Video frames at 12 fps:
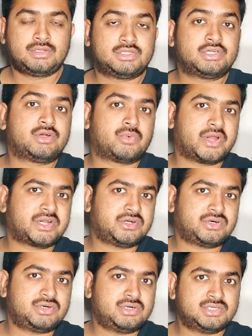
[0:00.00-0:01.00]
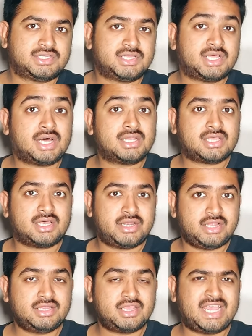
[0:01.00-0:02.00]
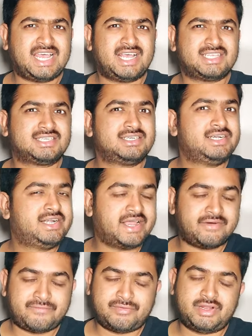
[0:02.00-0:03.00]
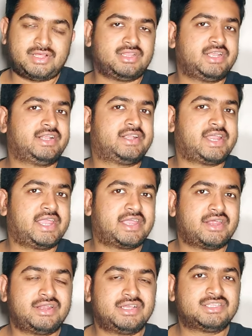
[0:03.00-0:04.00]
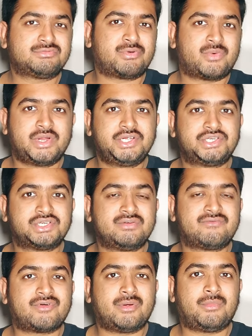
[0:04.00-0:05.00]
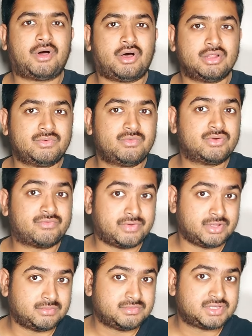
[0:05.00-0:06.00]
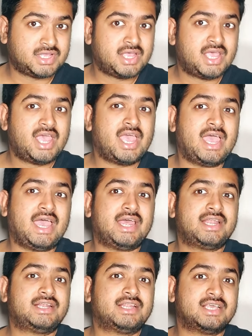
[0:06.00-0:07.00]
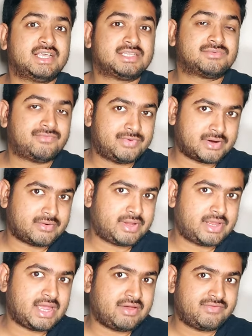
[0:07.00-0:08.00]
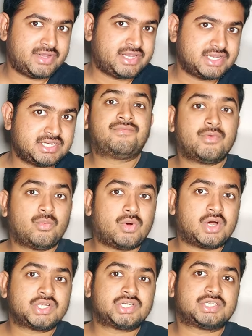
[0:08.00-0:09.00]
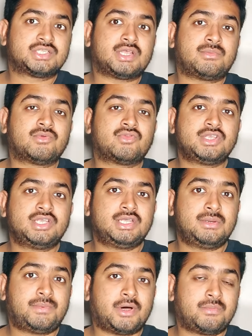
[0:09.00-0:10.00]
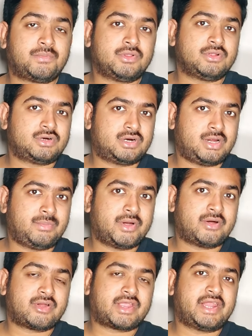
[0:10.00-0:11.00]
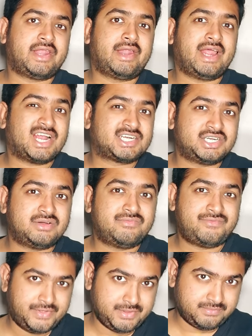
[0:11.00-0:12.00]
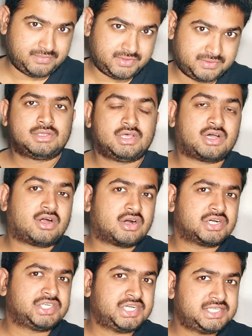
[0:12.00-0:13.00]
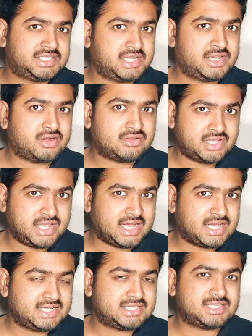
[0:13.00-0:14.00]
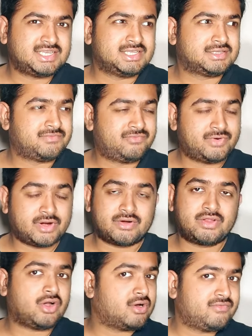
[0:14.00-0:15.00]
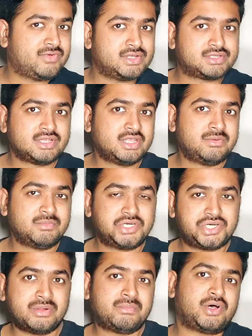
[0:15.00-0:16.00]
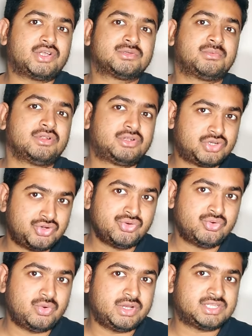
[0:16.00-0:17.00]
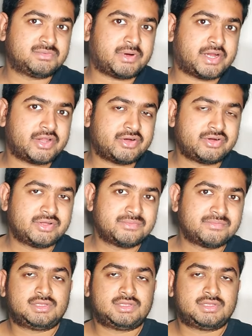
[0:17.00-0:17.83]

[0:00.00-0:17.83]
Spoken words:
The director, Siddharth Anand, has definitely taken inspiration from Hollywood films, and it's very evident if you watched some of the popular American action films. The car chase scene on the ice is very obviously Mission Impossible 2 inspired.